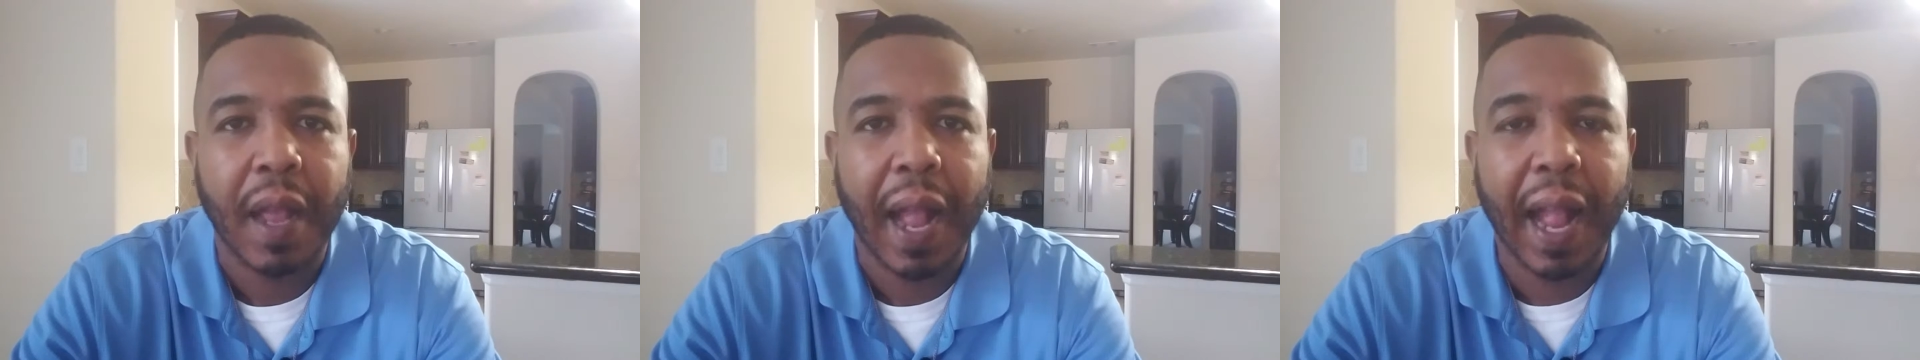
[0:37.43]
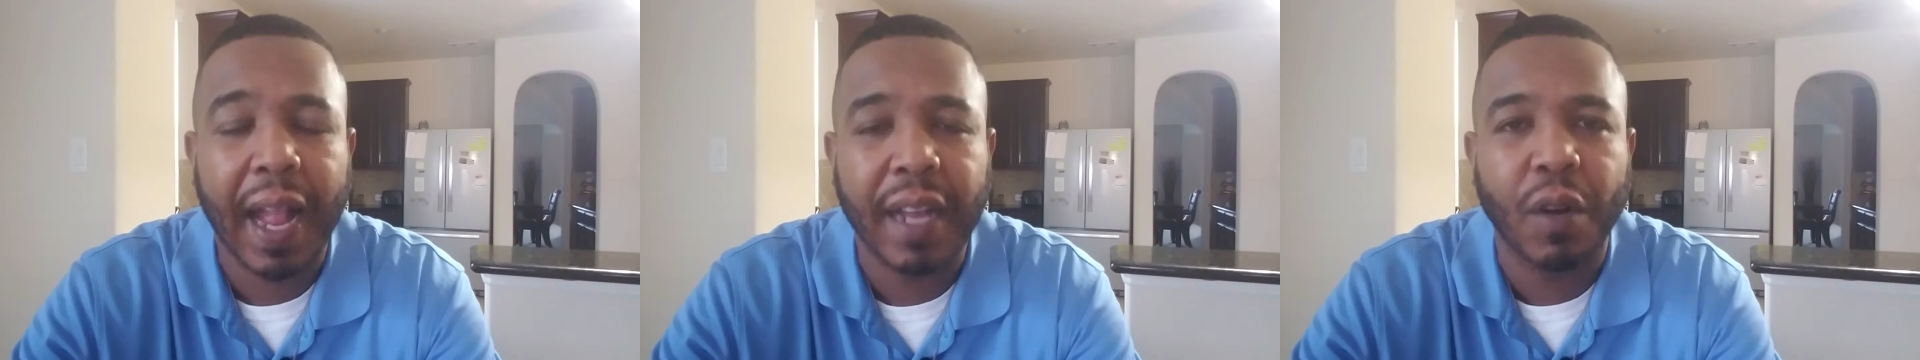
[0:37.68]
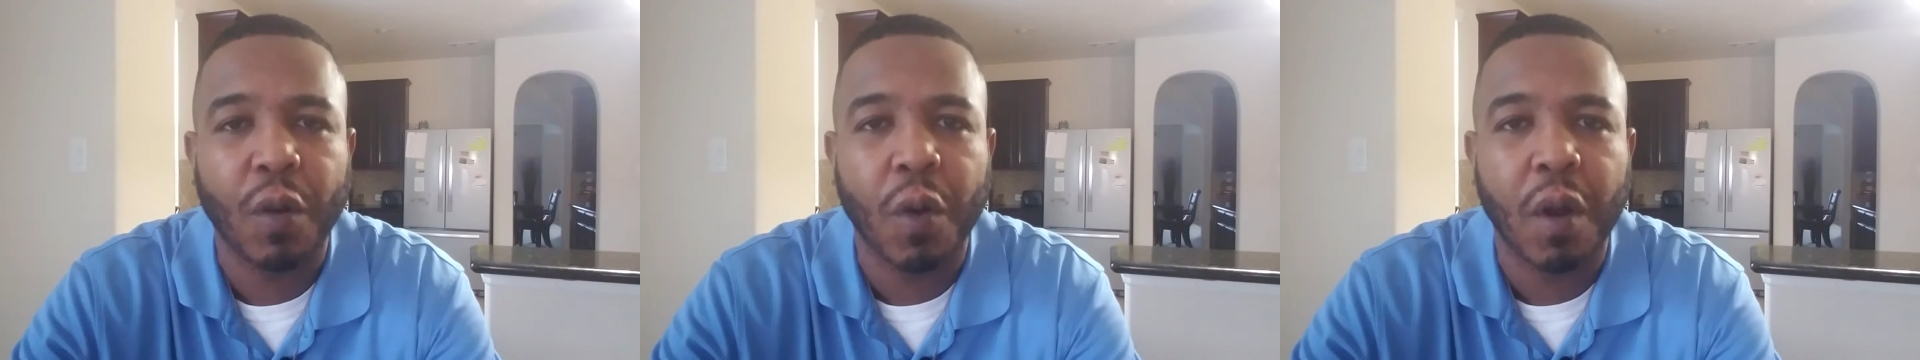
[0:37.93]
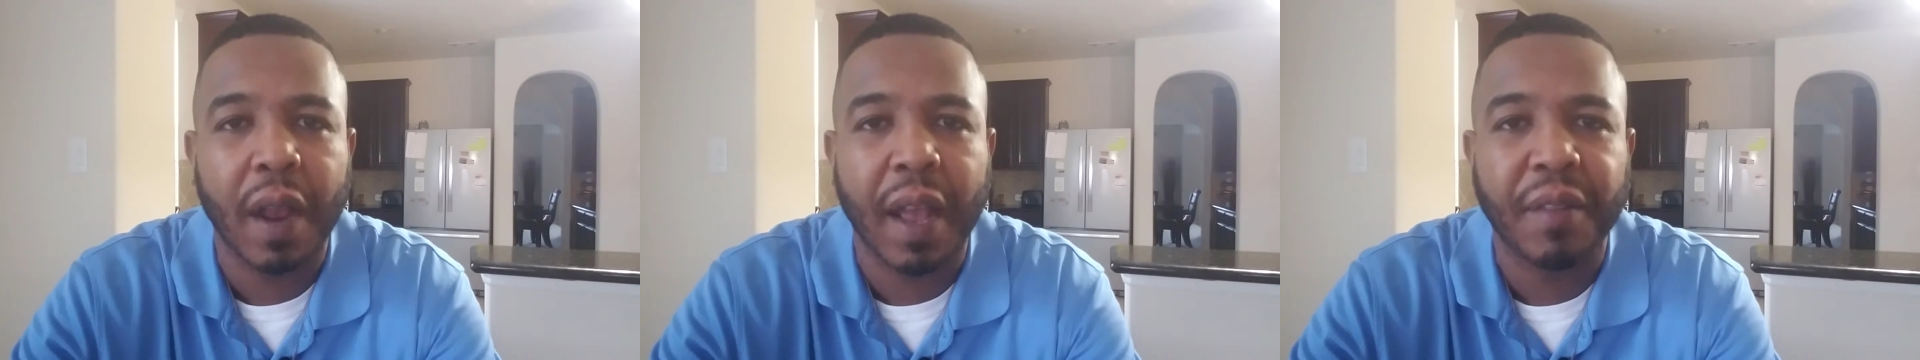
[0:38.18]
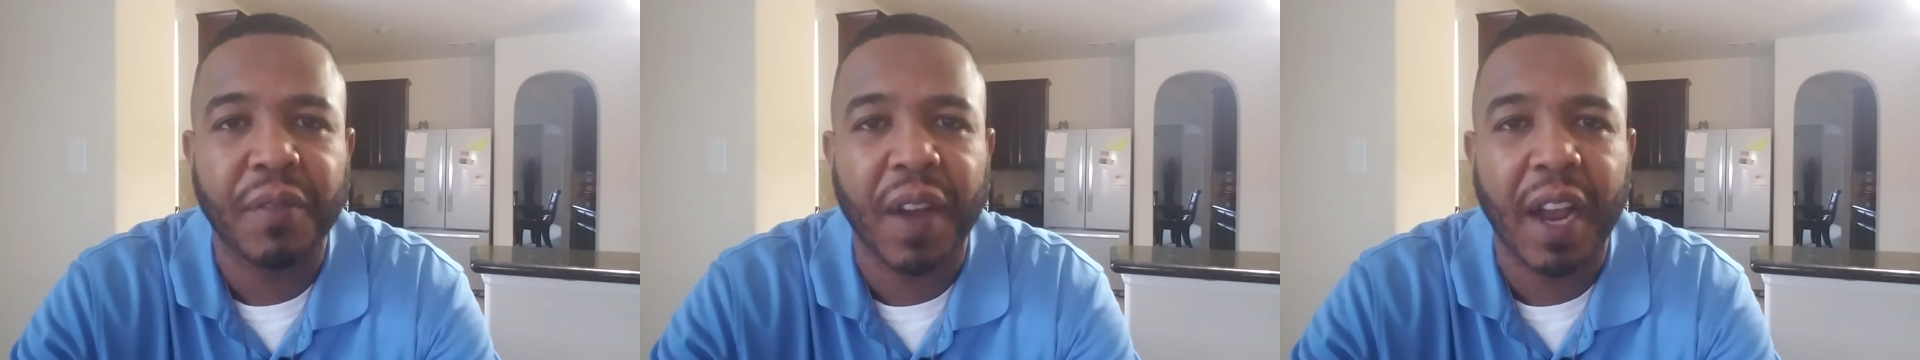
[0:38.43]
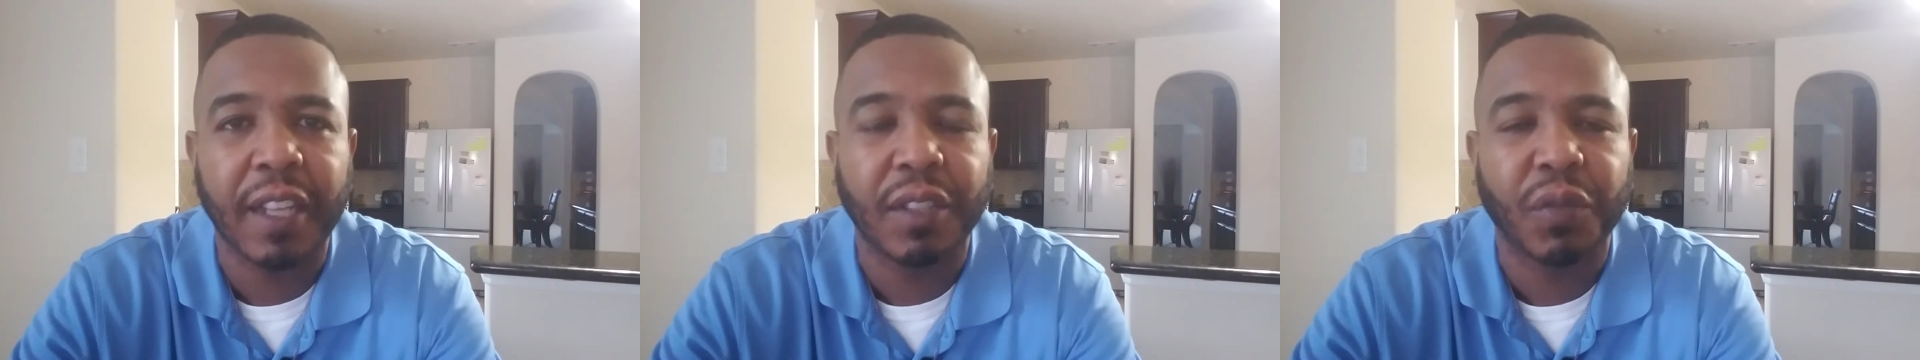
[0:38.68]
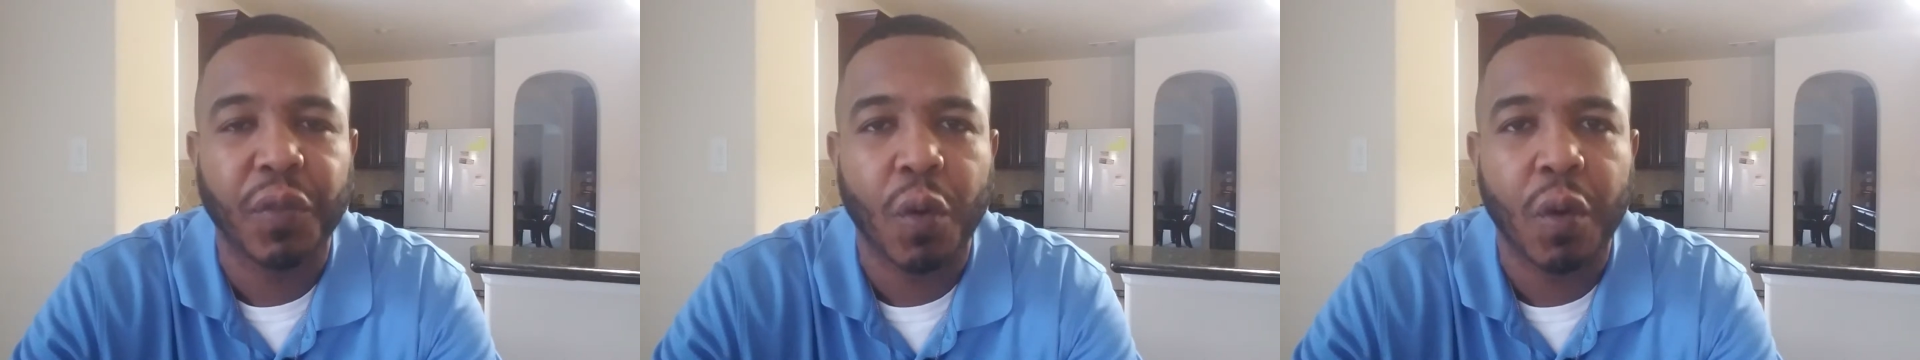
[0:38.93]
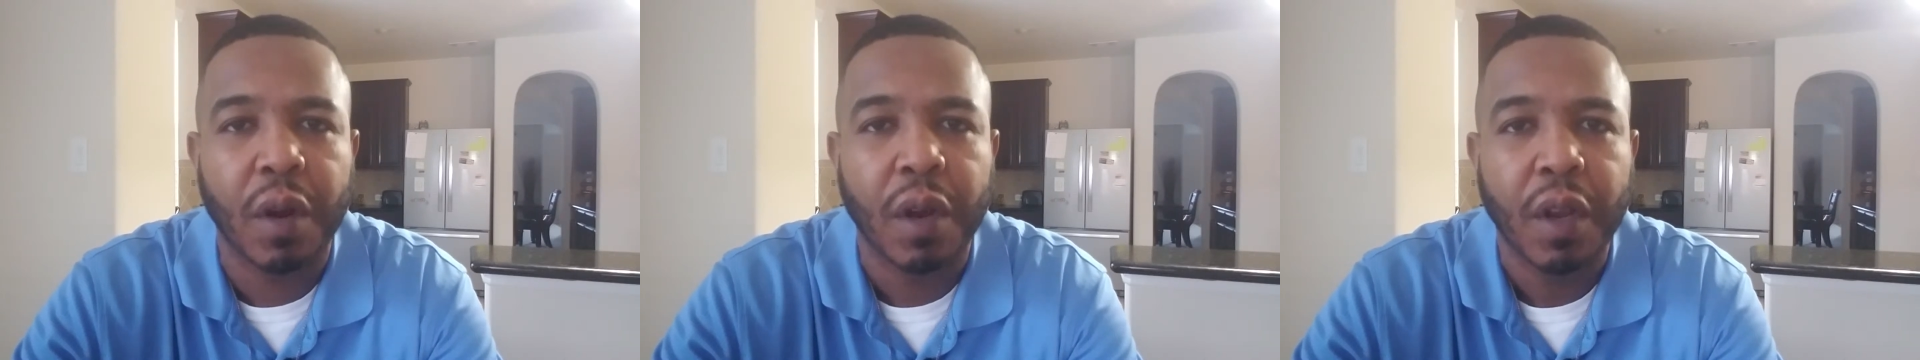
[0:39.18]
advice
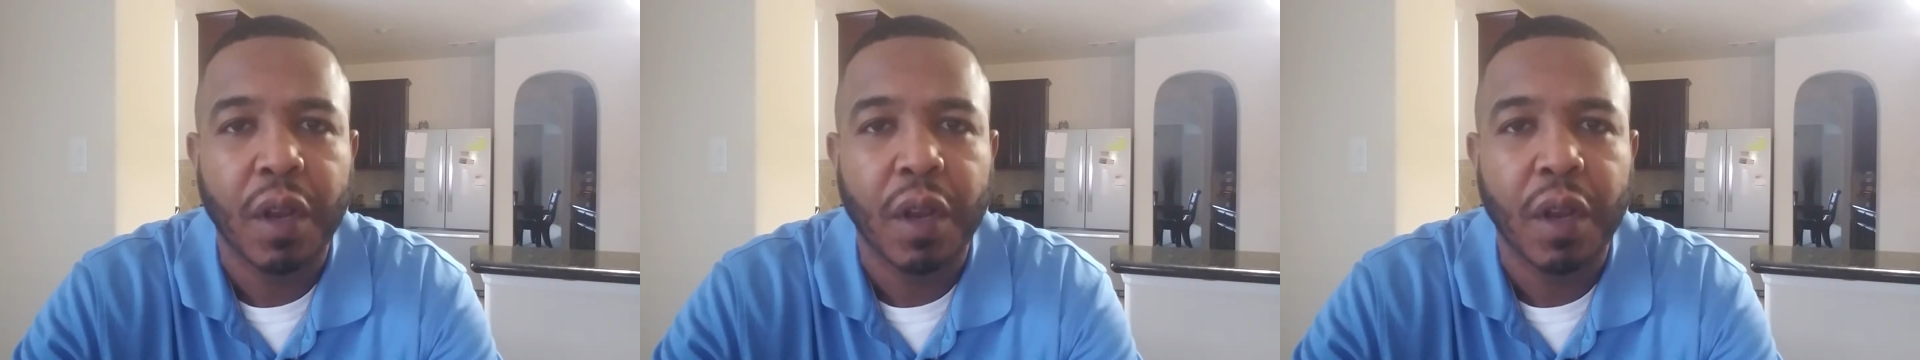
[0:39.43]
for.